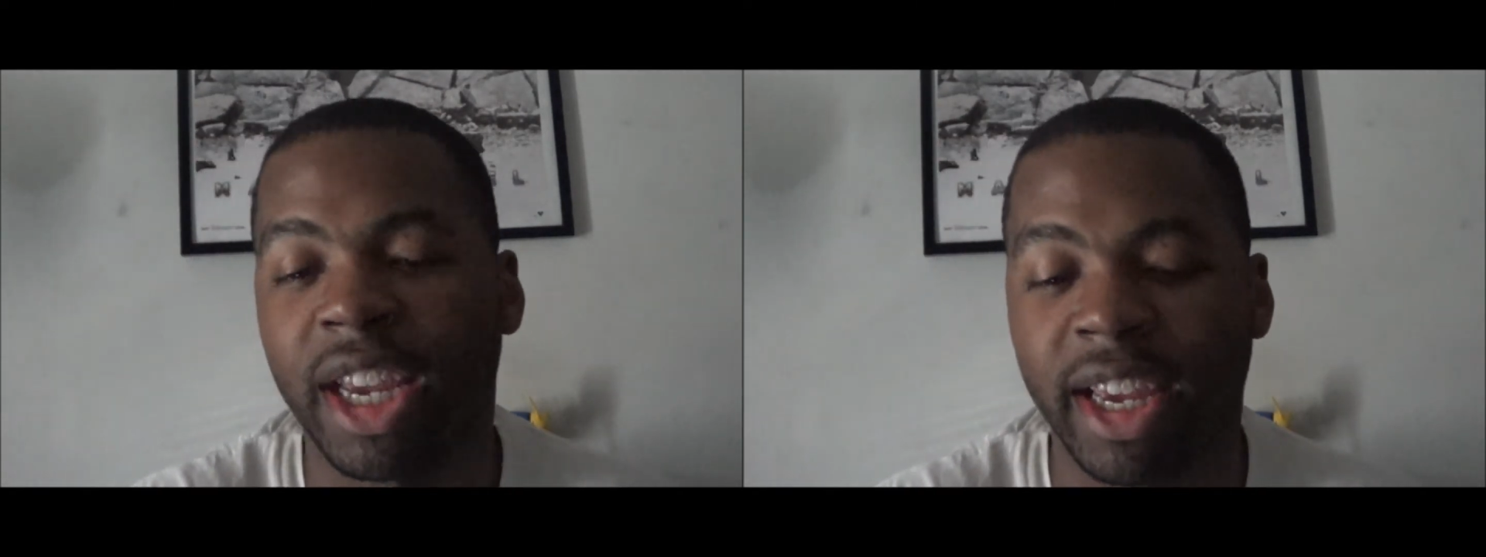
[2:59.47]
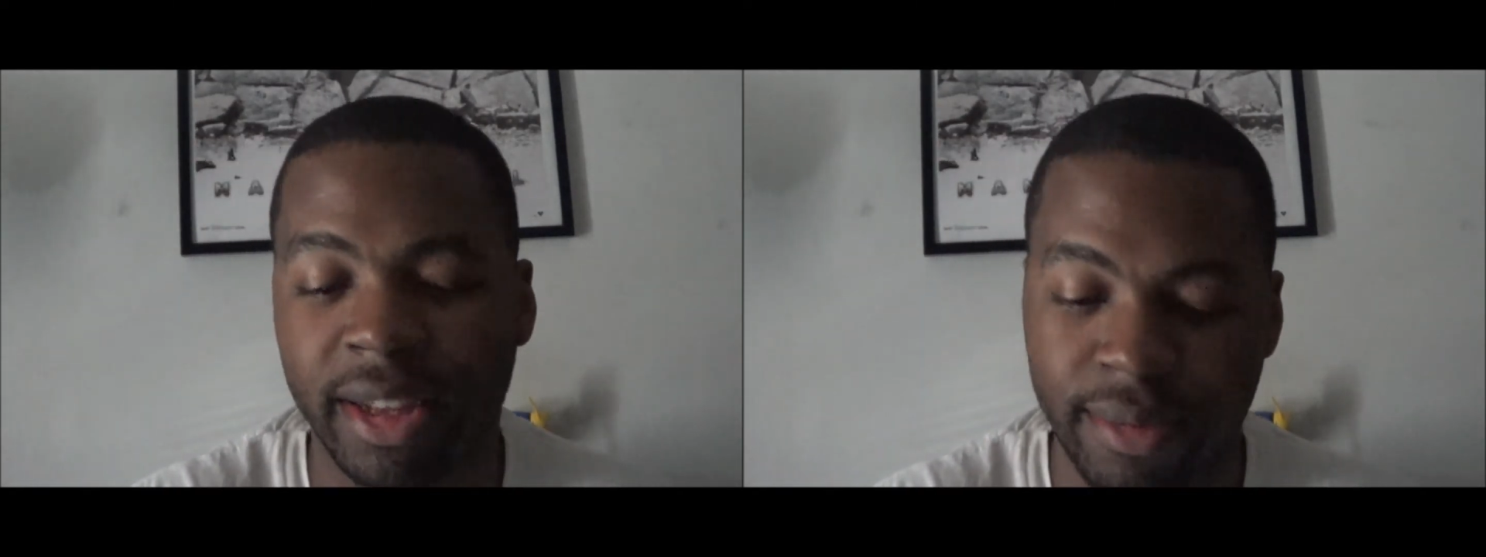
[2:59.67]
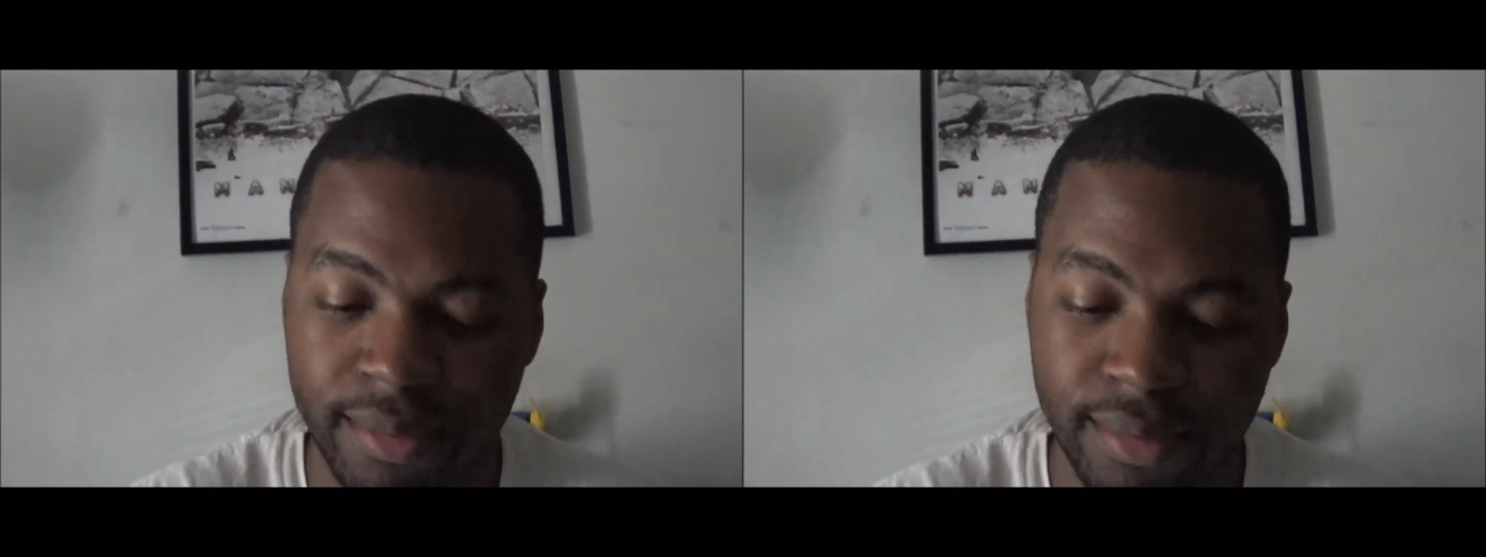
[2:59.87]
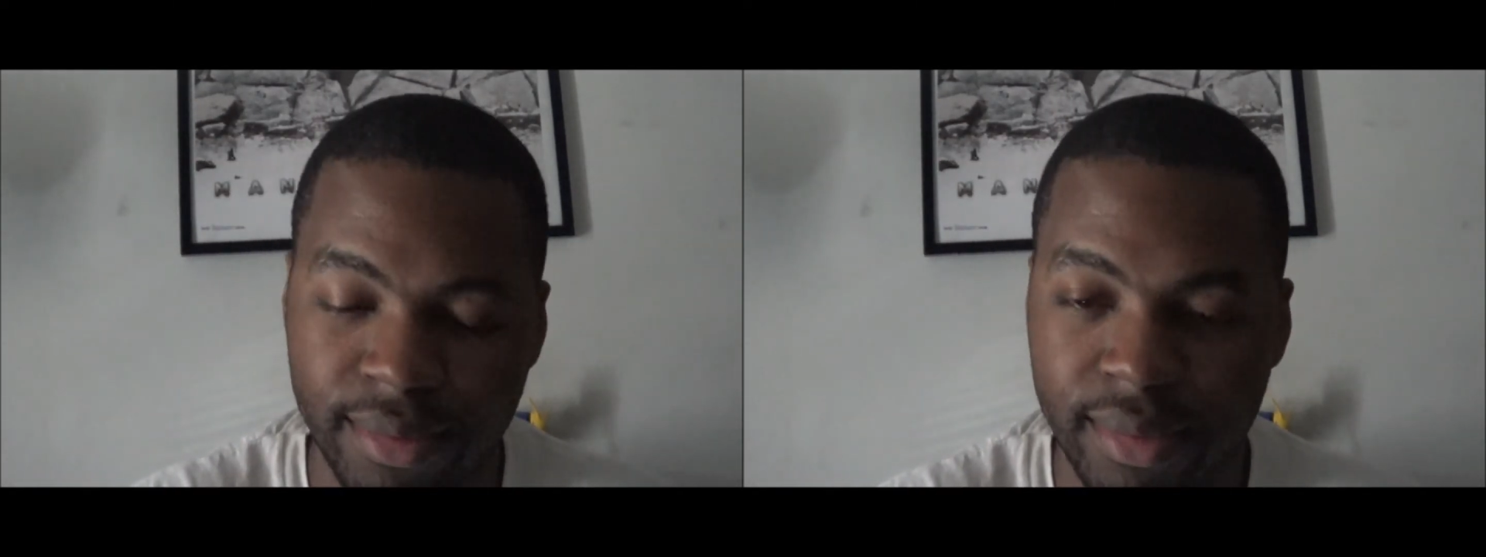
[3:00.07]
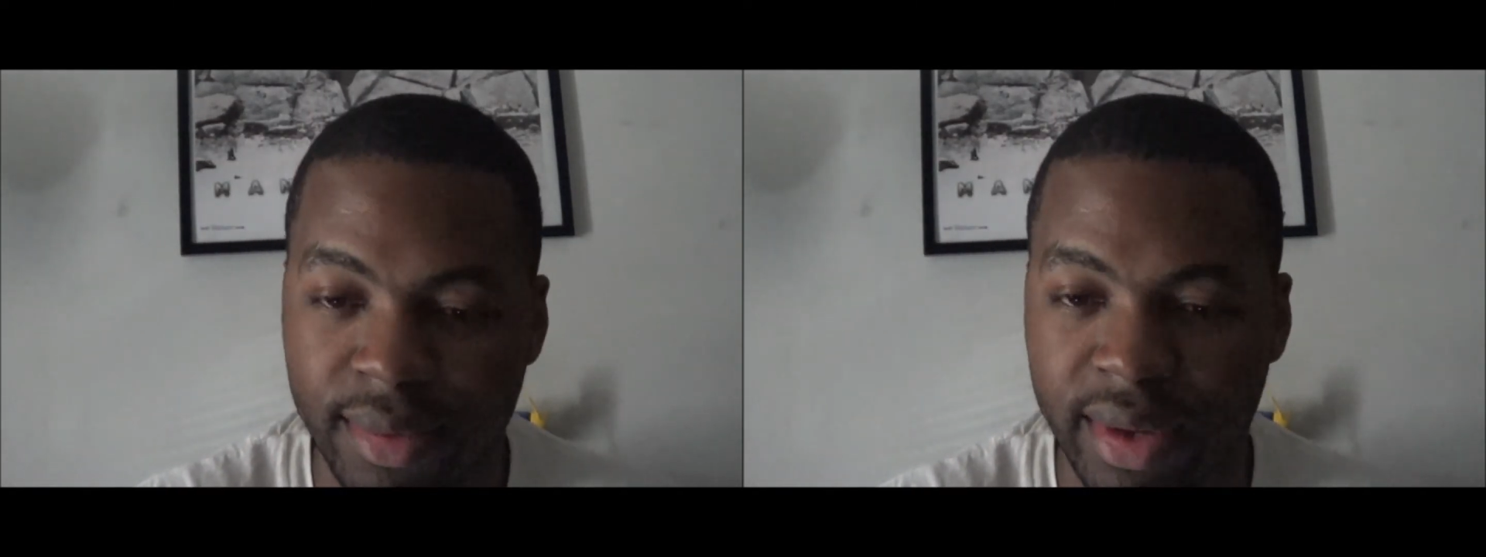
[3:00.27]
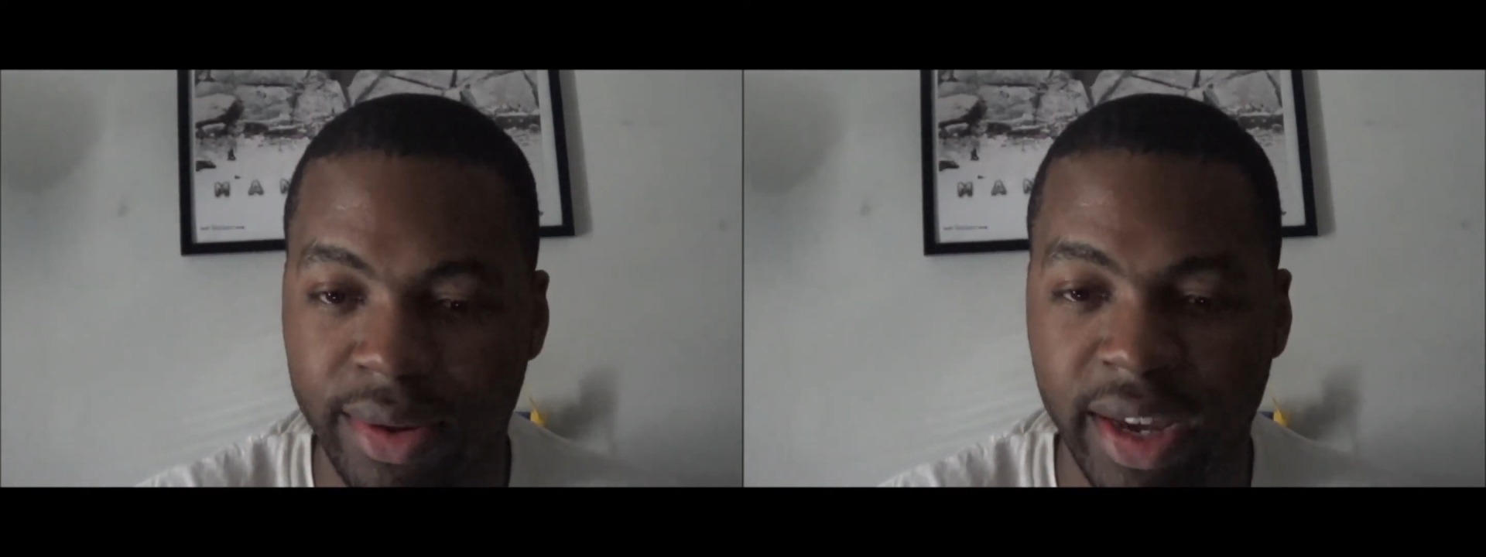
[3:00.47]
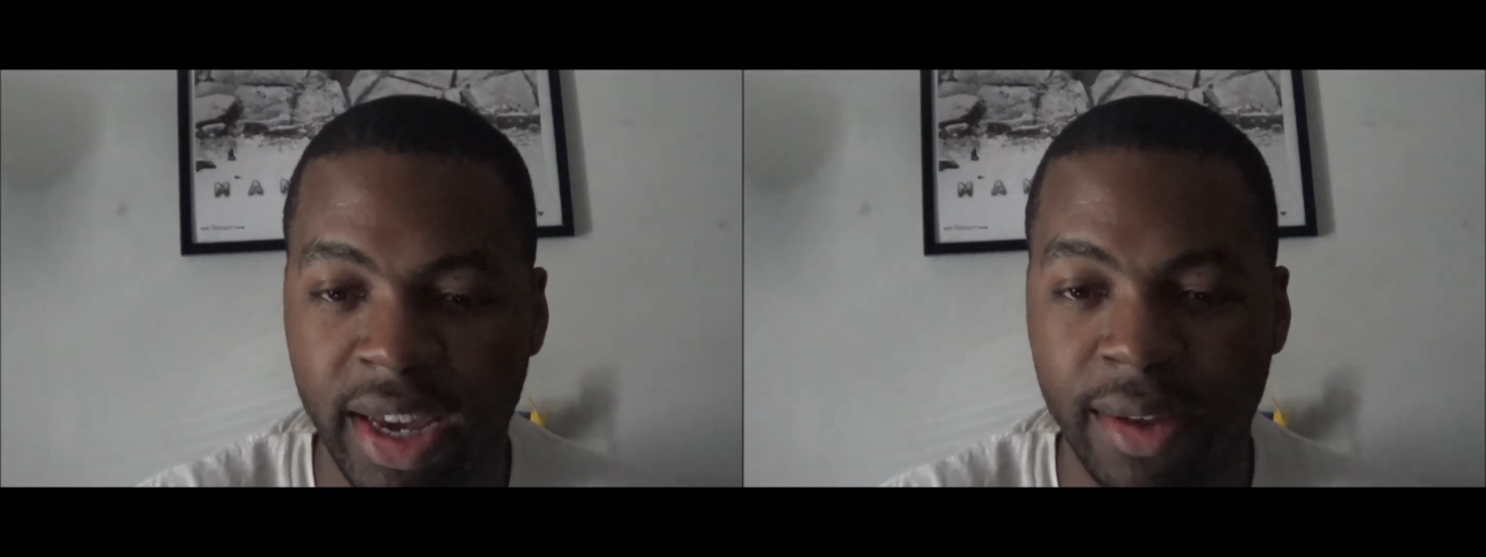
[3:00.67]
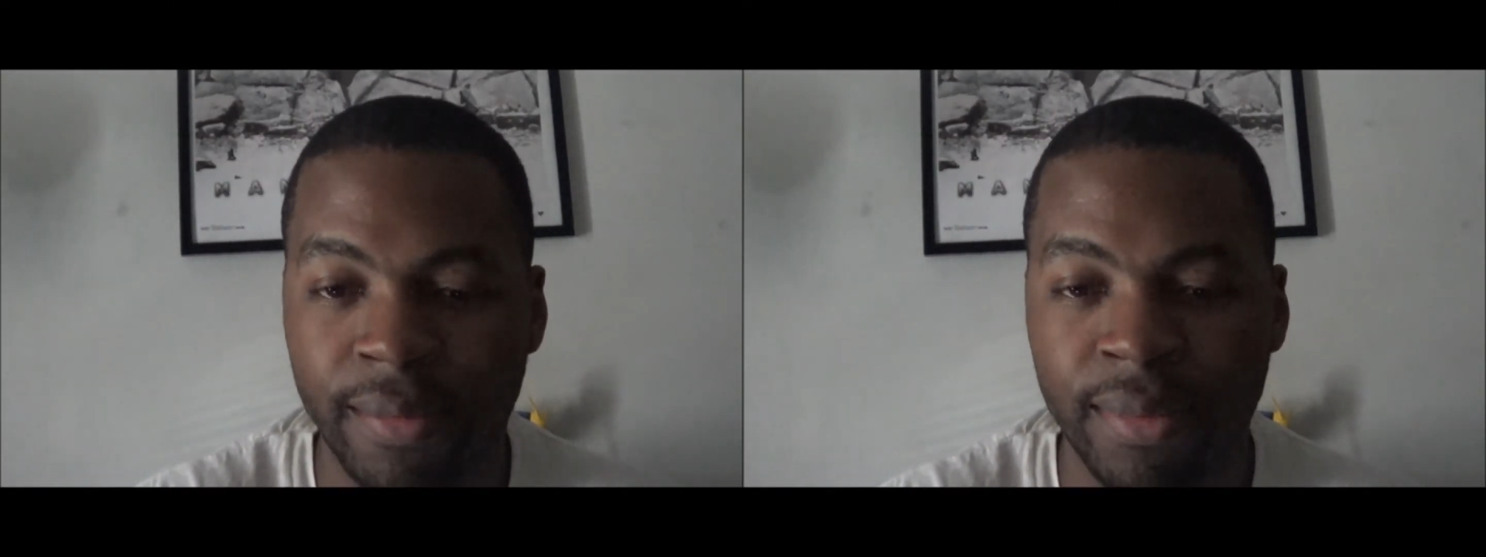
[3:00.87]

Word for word: get. Okay?